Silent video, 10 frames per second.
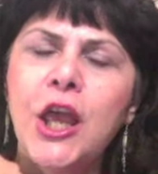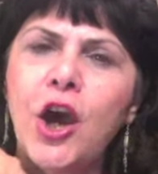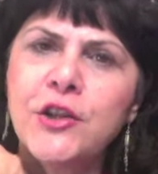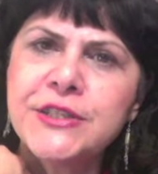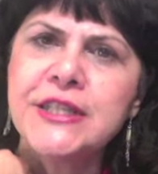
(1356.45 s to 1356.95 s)

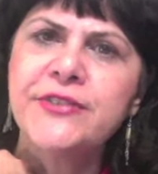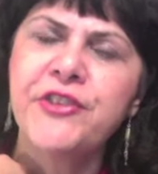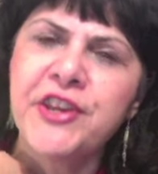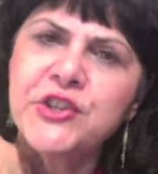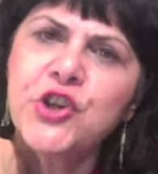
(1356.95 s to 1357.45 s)
until
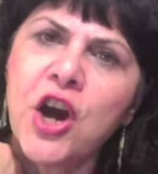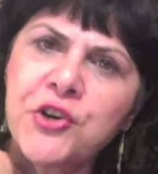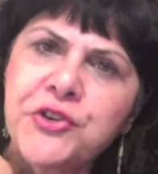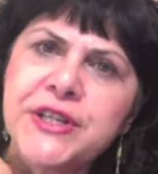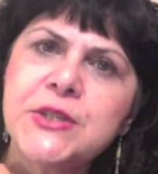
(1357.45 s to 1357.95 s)
Third
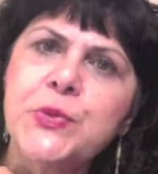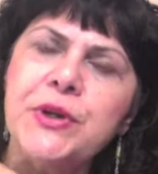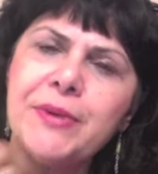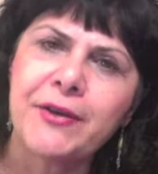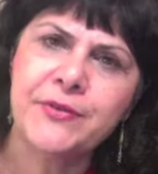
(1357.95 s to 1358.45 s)
Congress,
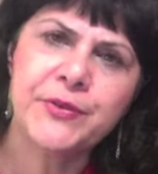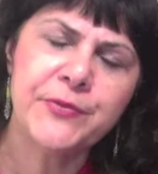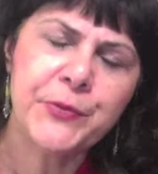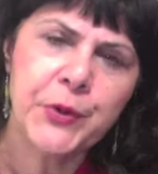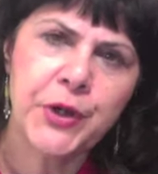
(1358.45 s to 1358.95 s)
where
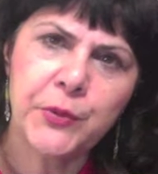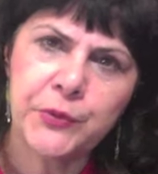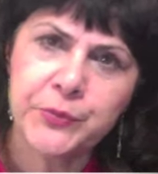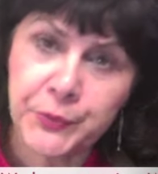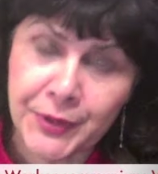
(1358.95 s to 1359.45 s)

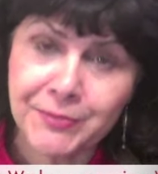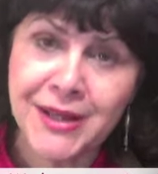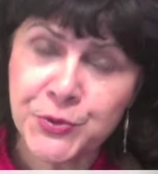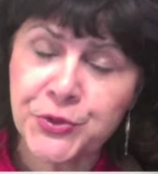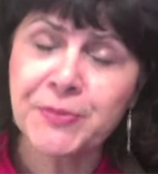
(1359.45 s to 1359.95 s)
when
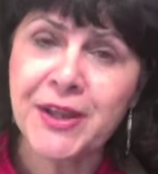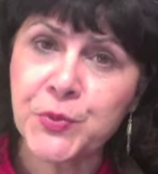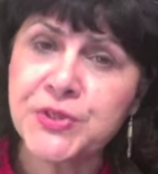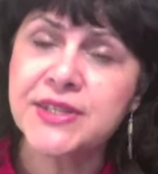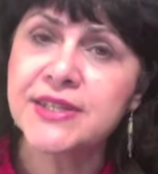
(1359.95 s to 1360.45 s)
Mansoor Hekmat
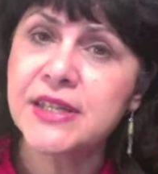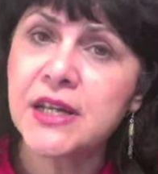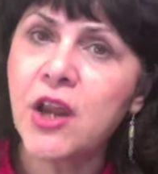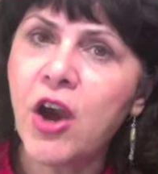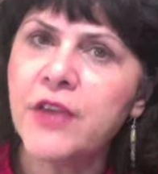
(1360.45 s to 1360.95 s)
was still
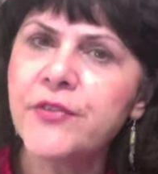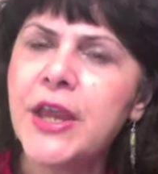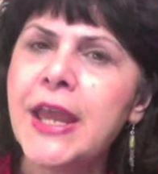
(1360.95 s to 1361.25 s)
alive.